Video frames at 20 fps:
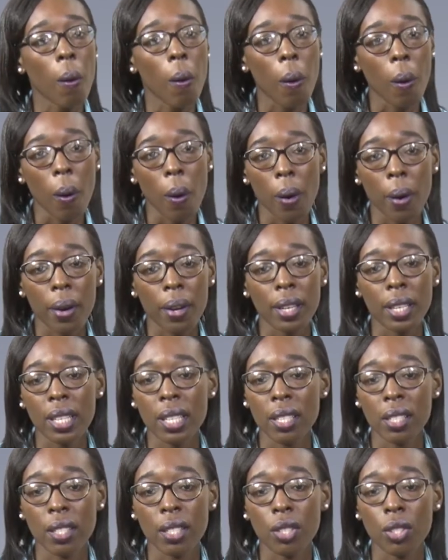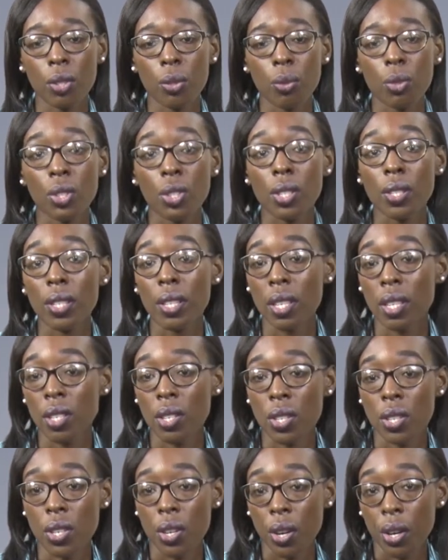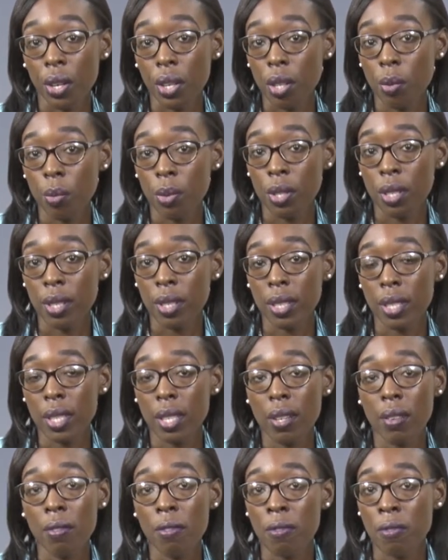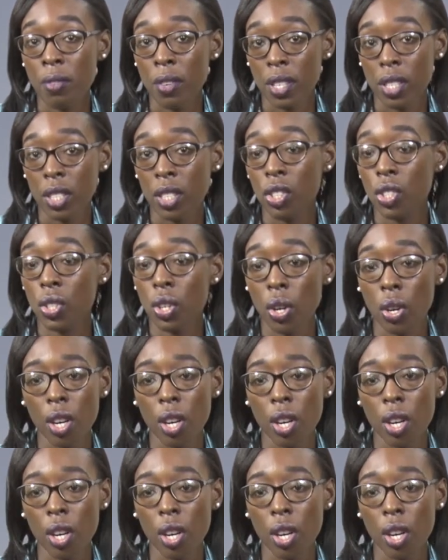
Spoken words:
or institution in your community, village,